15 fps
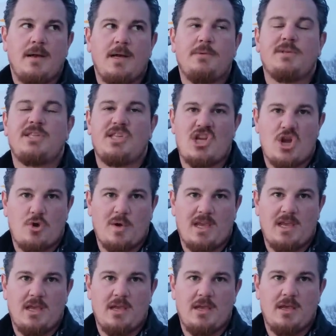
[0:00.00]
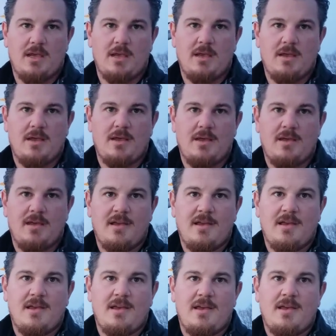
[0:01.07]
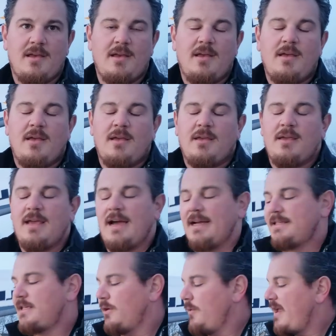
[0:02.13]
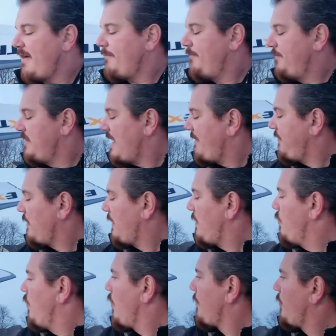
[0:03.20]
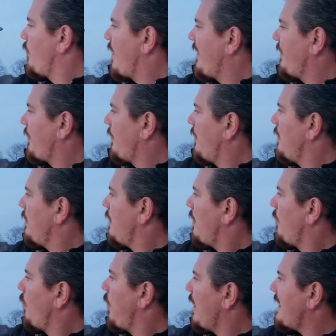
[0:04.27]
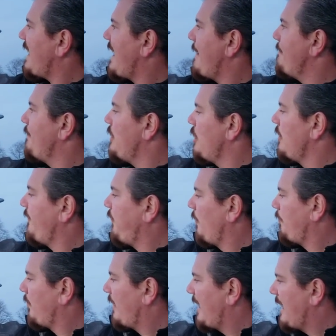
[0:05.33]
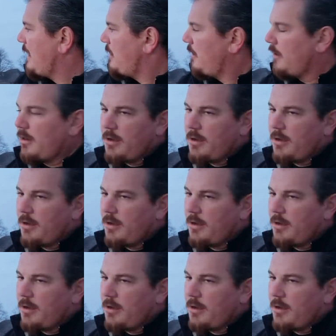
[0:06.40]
It was snowy. It's a little warmer. Yeah, so we have definitely warmer weather. What a beautiful plane.